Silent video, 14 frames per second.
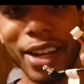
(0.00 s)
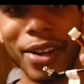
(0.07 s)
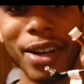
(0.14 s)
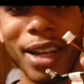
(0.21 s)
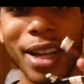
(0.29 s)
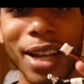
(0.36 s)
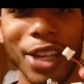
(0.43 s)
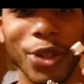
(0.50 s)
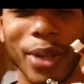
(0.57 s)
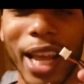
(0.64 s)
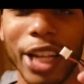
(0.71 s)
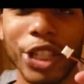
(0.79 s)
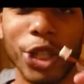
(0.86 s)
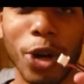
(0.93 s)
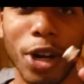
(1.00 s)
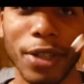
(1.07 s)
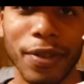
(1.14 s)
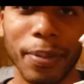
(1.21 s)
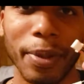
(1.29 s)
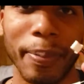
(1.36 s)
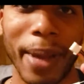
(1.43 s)
here, you can't charge
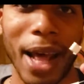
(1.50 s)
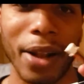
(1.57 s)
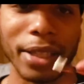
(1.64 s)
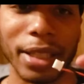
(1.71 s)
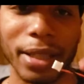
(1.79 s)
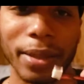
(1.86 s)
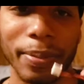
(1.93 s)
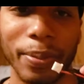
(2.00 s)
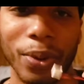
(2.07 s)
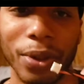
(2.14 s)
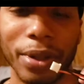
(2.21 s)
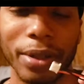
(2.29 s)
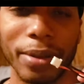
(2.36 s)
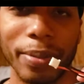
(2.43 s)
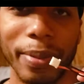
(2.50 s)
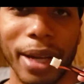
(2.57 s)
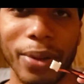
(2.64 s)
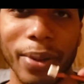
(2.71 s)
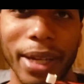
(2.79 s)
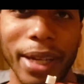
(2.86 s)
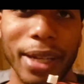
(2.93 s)
from a balance port,
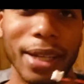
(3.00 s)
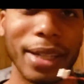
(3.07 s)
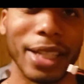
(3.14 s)
by the way.